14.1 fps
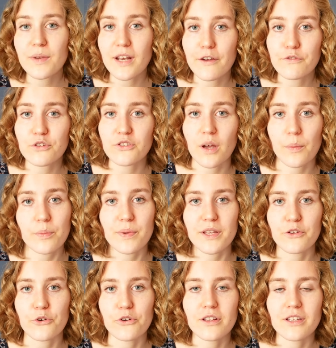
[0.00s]
have to stop a
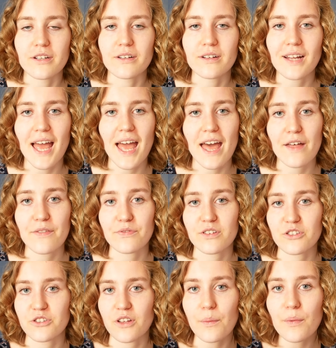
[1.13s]
bit earlier and
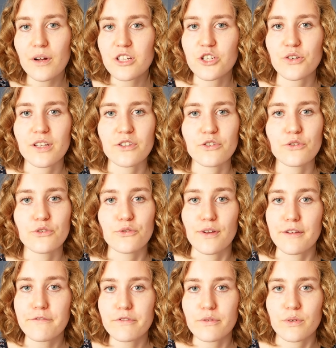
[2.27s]
there's not much you can do to
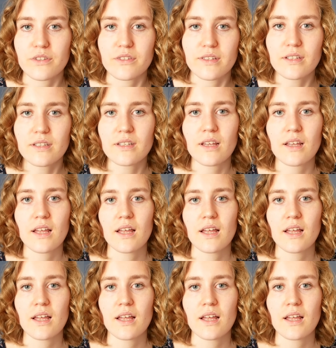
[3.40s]
influence it.